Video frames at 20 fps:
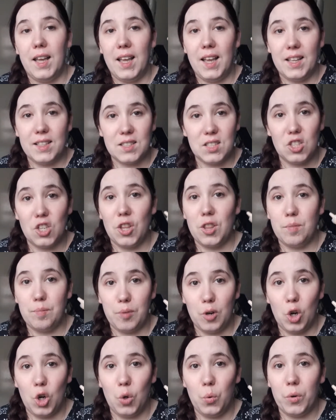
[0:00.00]
it's not the
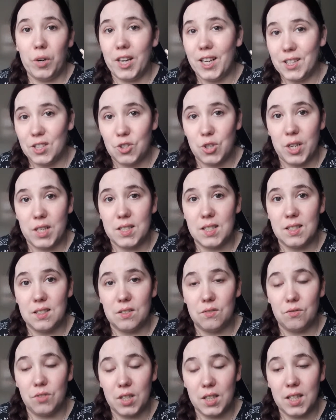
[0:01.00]
bottle we're interested
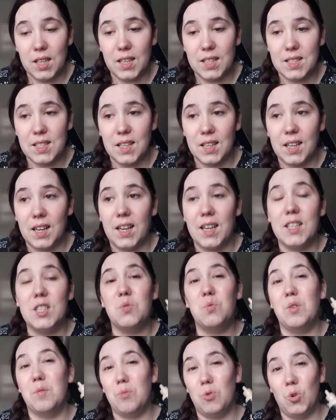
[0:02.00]
in really, is it
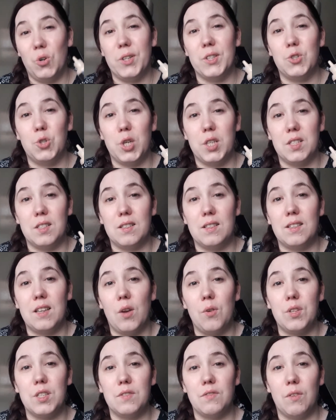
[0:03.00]
guys? We're more interested in
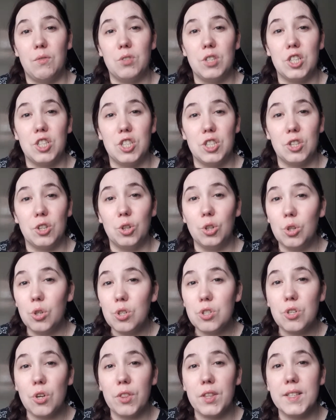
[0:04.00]
how this foundation
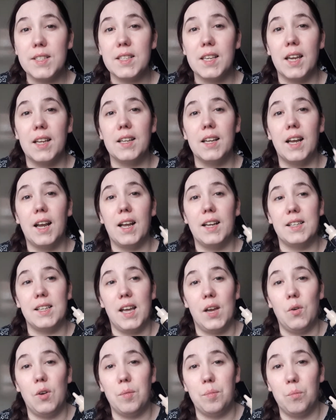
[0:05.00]
looks on the skin and
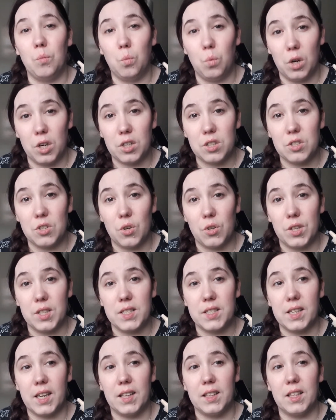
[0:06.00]
how it works on the
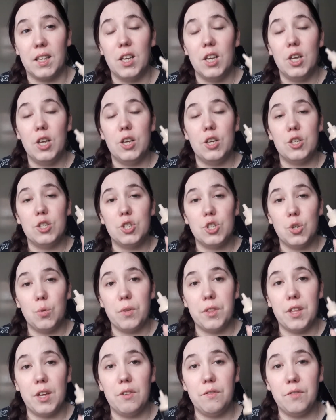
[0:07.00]
skin. So
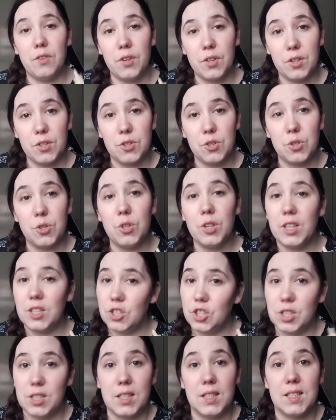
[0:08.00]
without further ado,
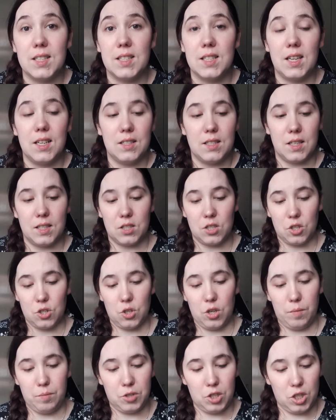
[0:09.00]
let's just get started.
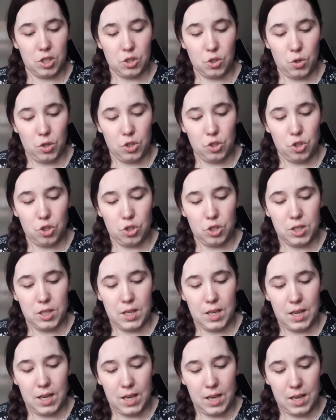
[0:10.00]
So I'm just going to
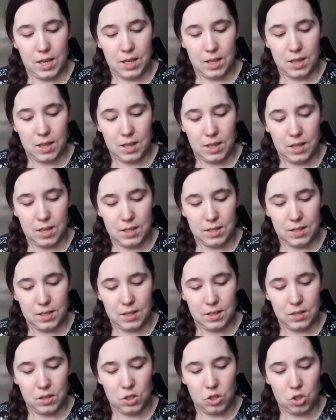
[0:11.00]
take this
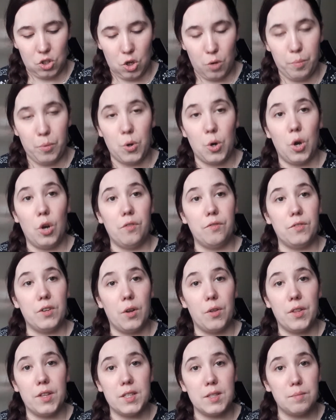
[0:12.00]
little stopper off.
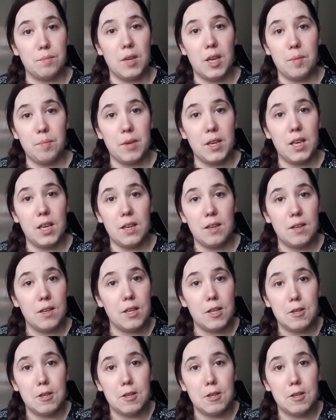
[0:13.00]
Now this may be,